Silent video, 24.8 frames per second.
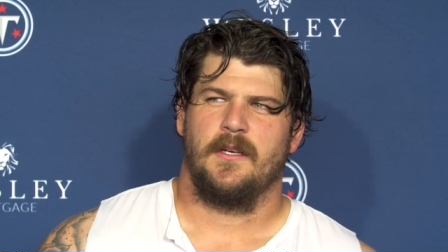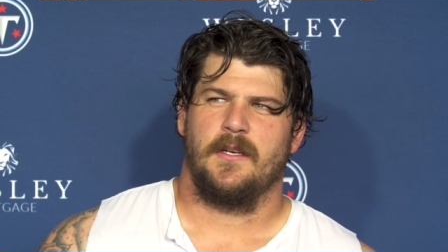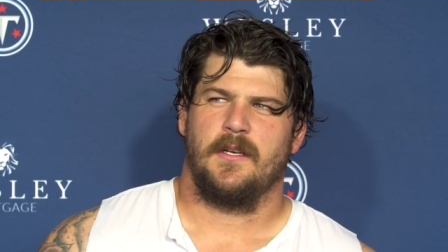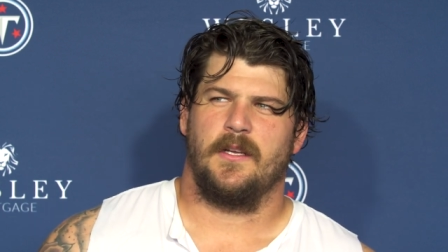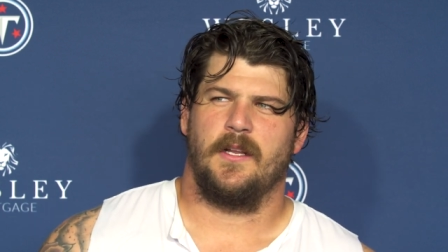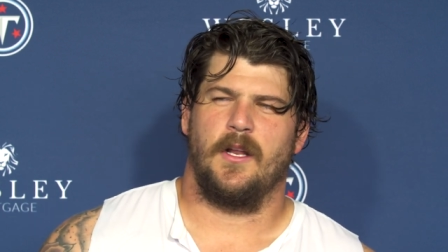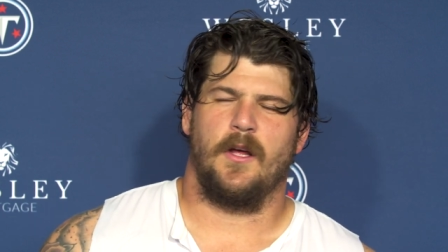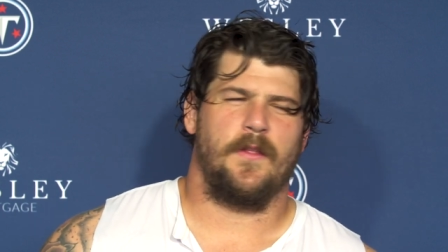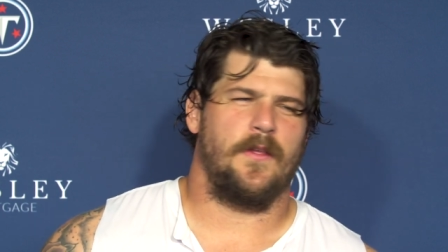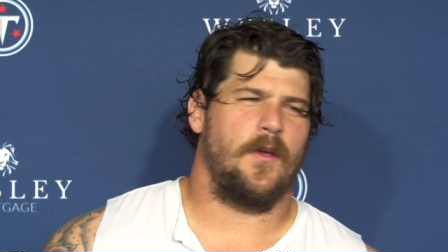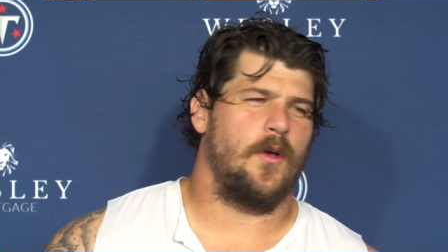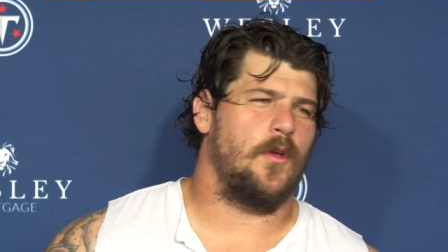
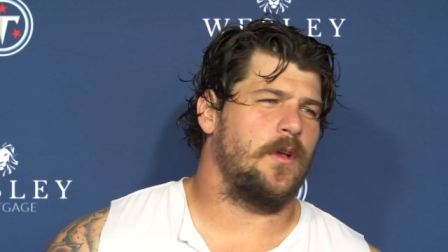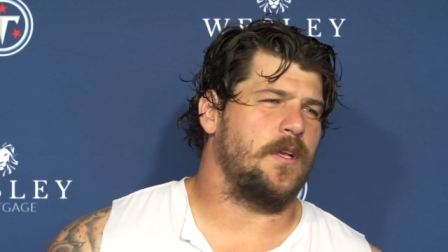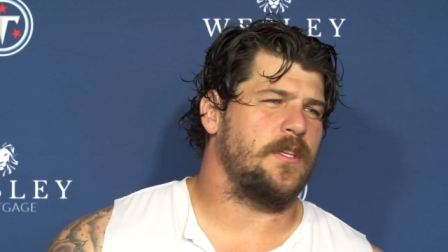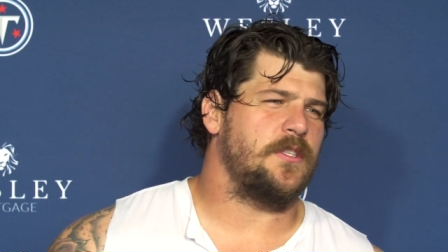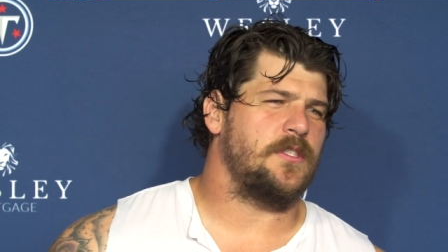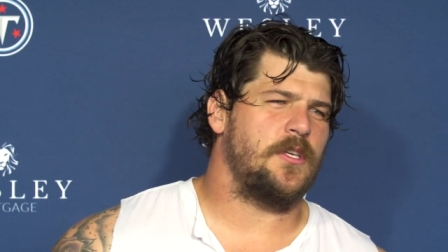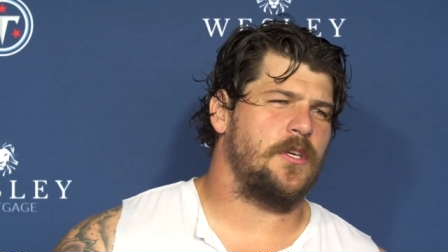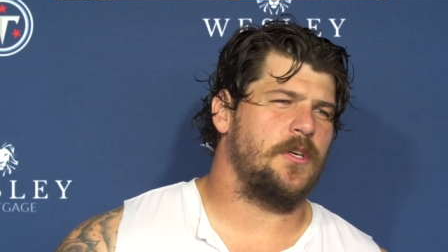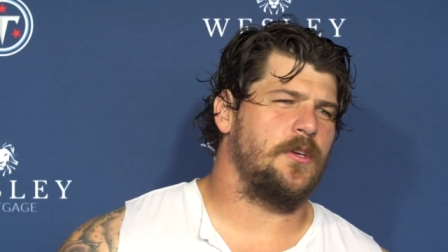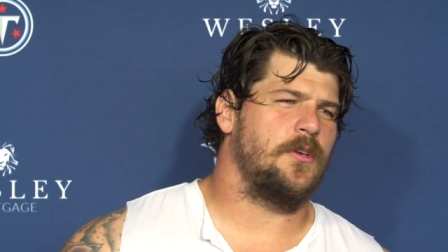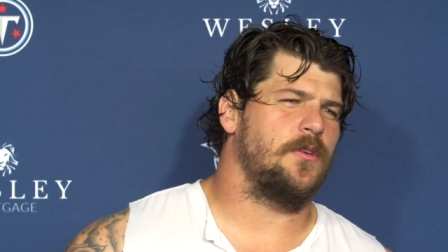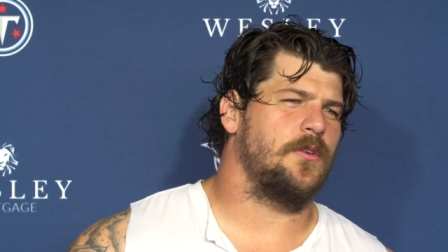you know, the only
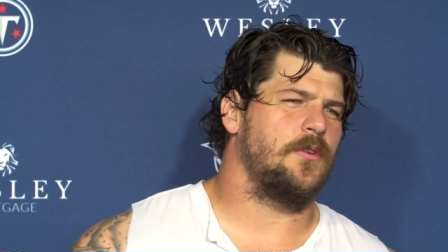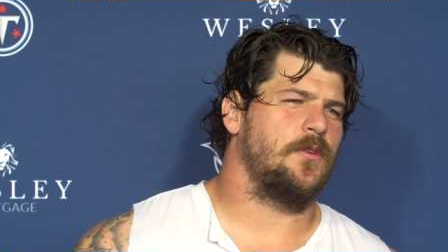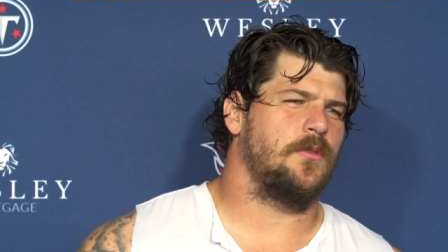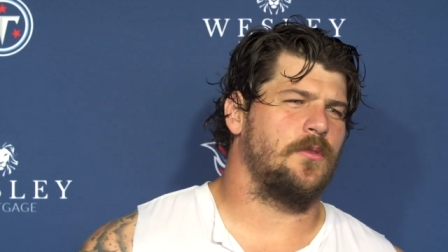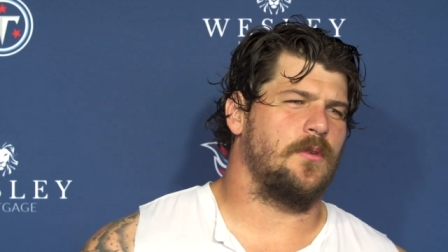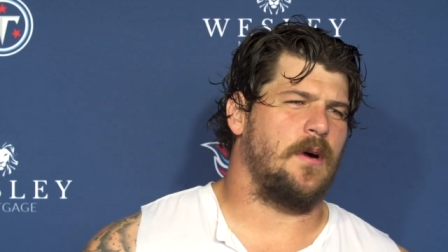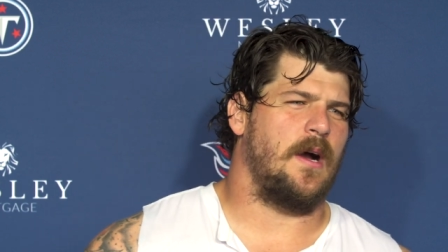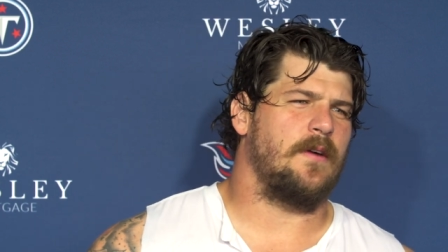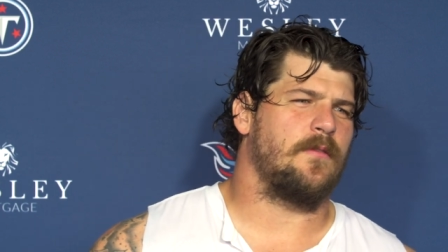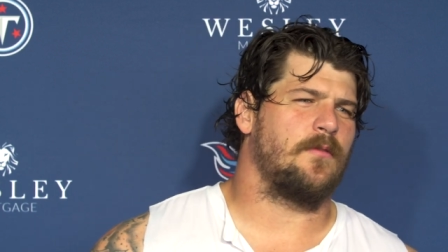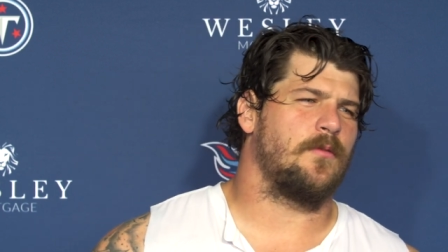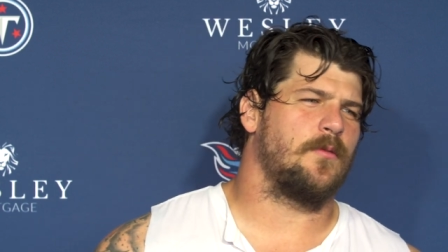
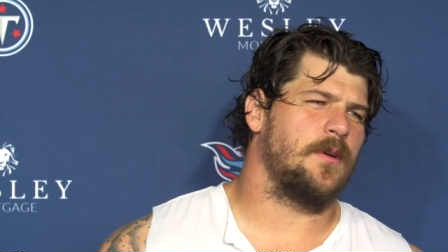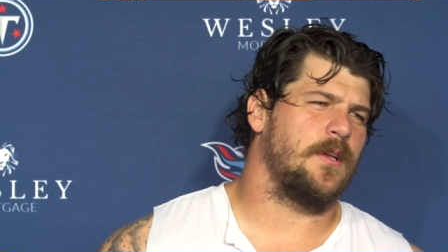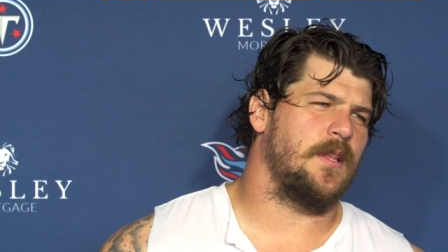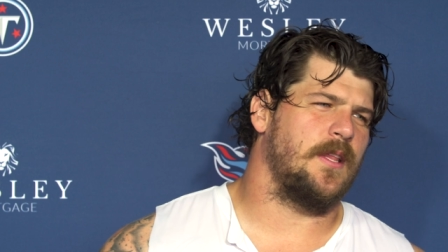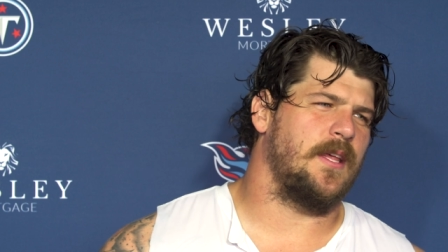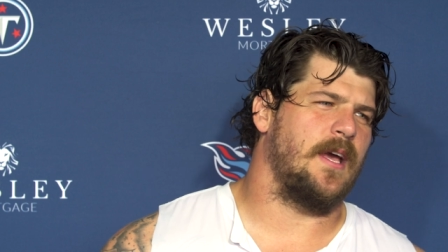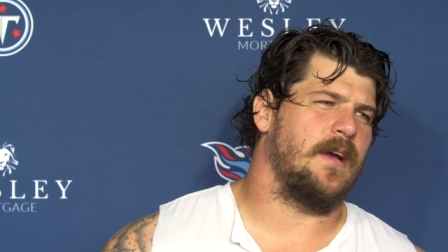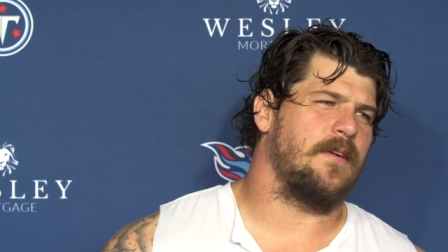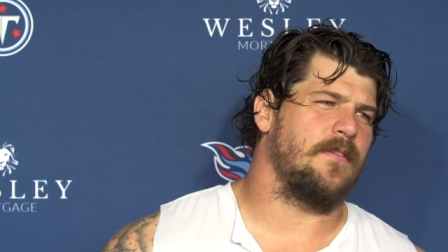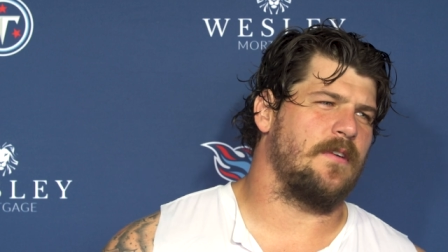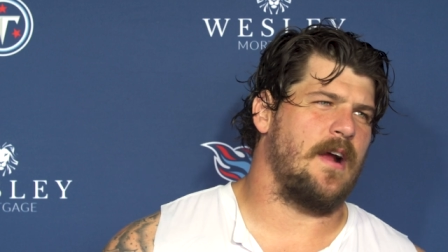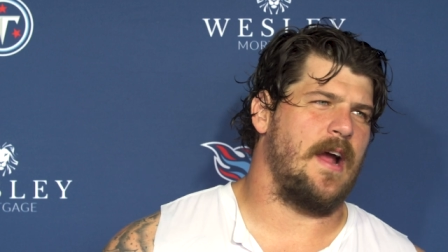two I've
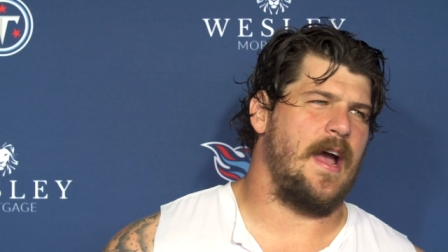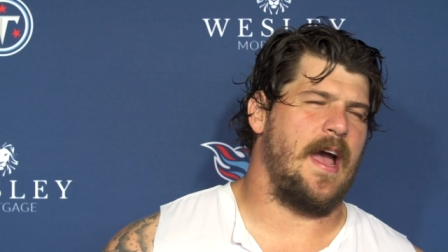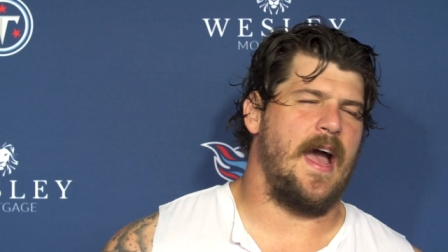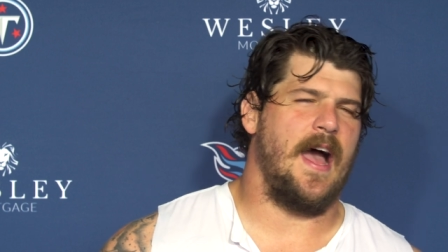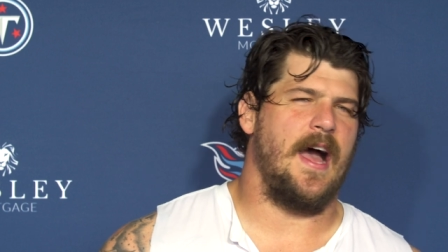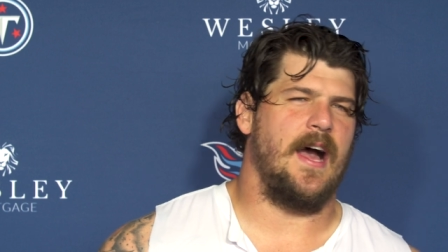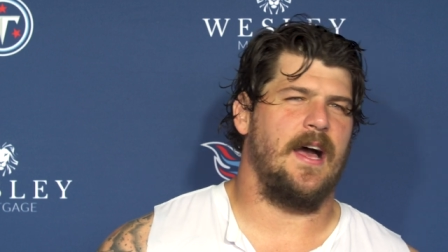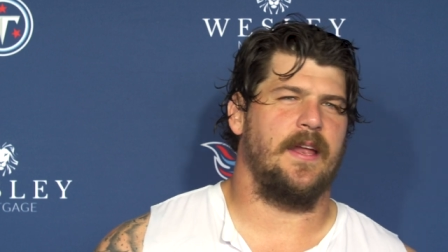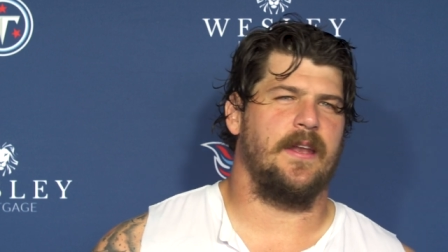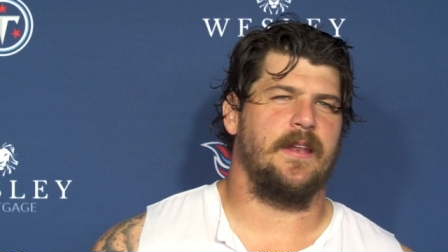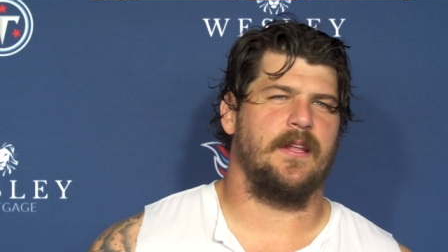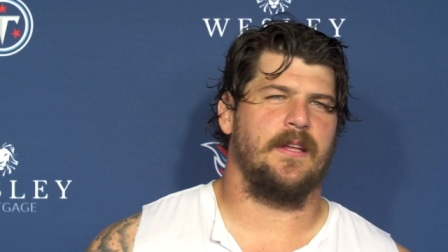really ever
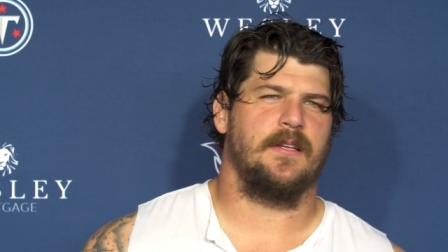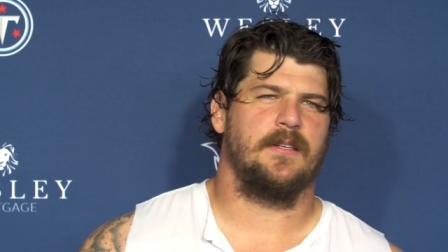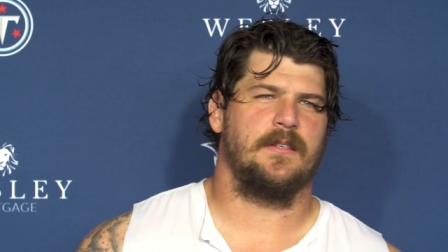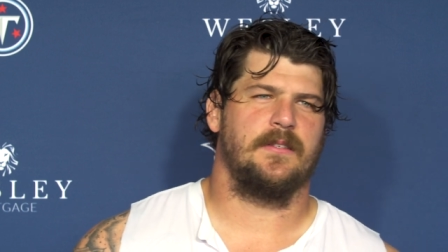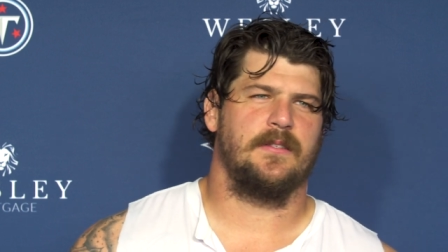had